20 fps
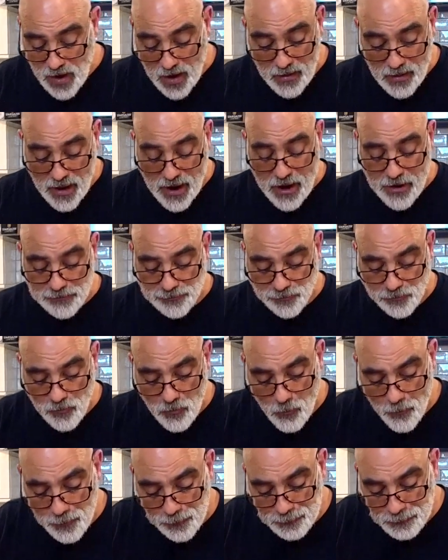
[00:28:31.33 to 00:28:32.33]
I like it.
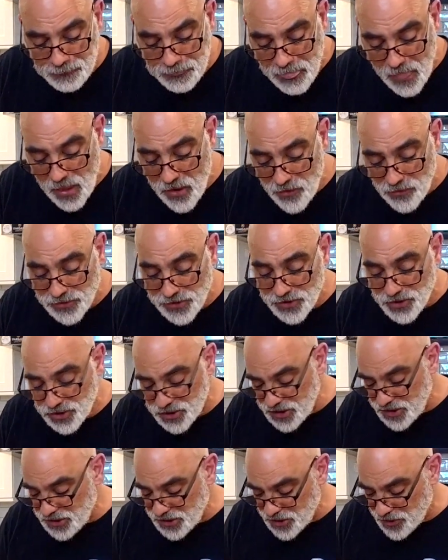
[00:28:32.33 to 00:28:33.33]
Yours is
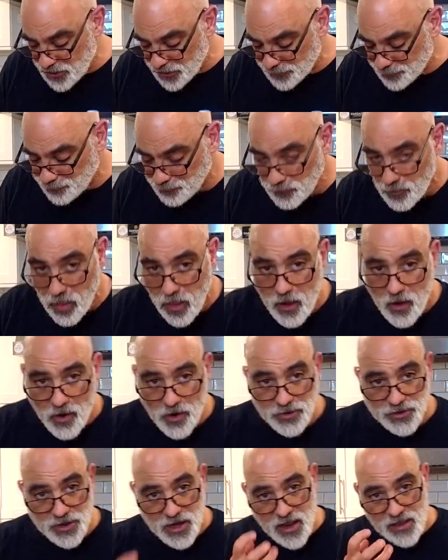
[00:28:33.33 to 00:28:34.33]
cheesier
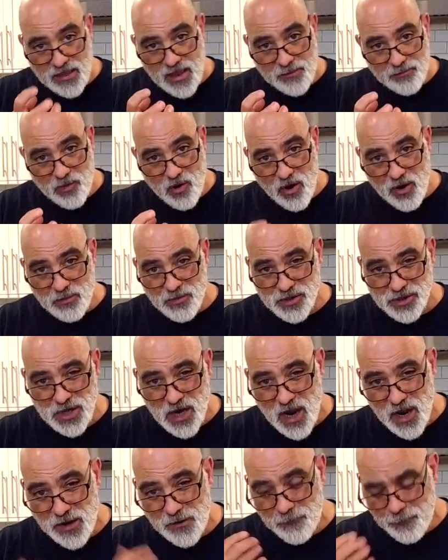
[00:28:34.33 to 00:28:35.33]
because you got that
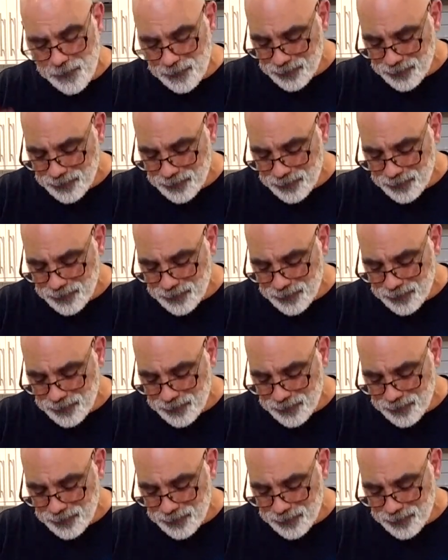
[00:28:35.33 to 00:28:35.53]
Parmesan